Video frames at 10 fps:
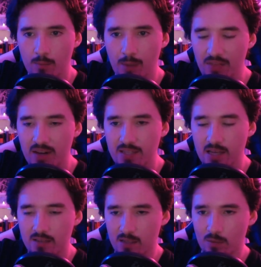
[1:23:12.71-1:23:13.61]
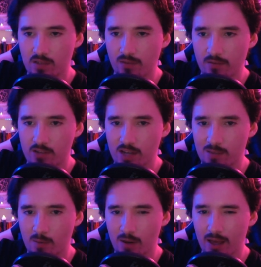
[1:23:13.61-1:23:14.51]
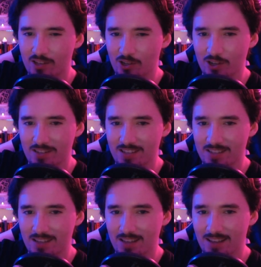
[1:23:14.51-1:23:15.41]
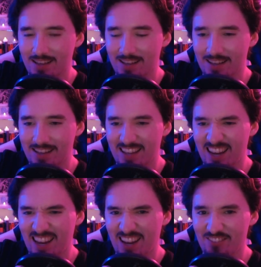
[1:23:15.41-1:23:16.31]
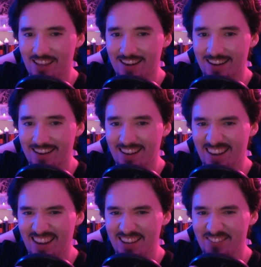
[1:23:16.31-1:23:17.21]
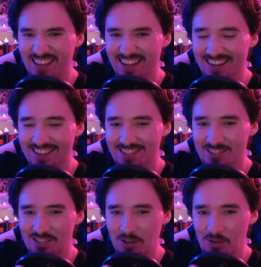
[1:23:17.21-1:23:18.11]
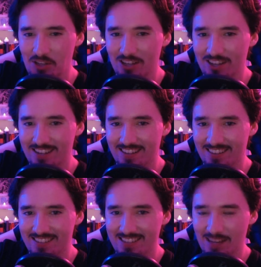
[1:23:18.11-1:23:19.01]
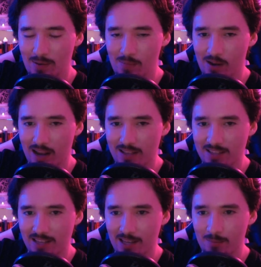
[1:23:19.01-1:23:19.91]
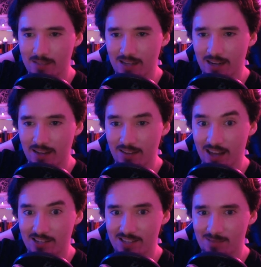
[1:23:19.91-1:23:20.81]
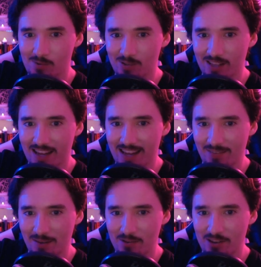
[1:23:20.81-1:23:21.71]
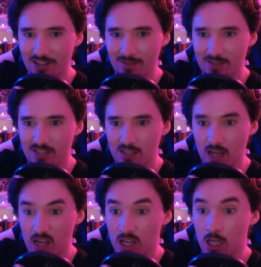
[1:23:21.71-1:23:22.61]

Bethany D says, "What's your favourite Shakespeare play?" Julius Caesar. Love it, so good. The scene where Mark Antony comes in and he catches them all like having murdered him is just like.